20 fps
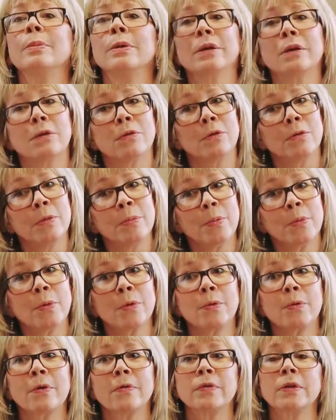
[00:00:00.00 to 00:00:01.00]
be a court
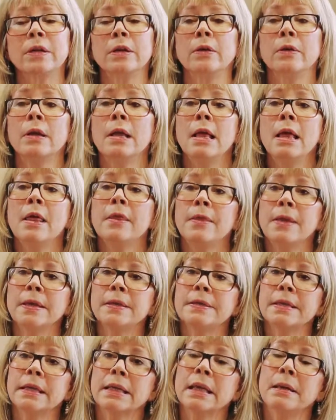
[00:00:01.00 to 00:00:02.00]
reporter over here,
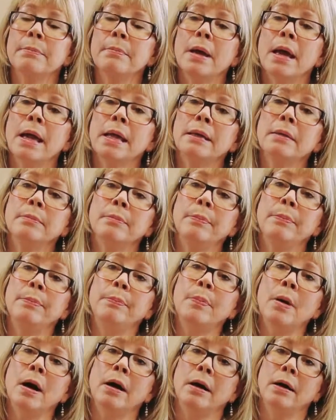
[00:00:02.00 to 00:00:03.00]
things that can make
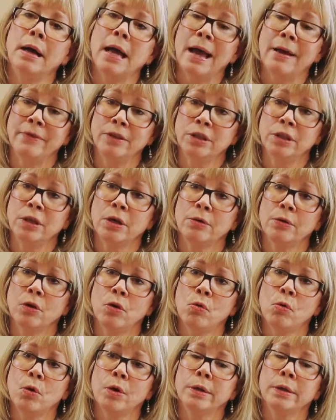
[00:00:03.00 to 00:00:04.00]
having to go to
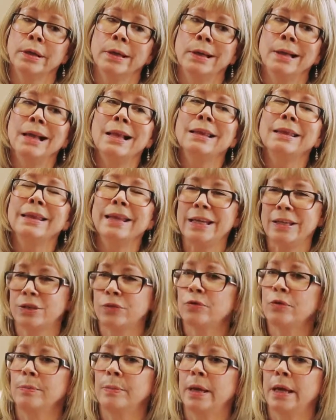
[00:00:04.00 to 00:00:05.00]
court less
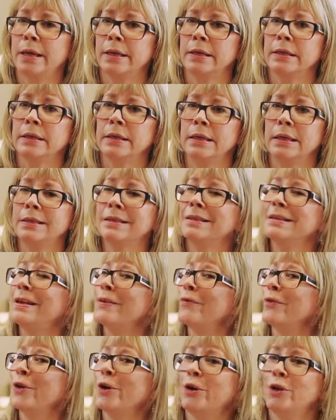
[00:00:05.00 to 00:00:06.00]
traumatic. It's never a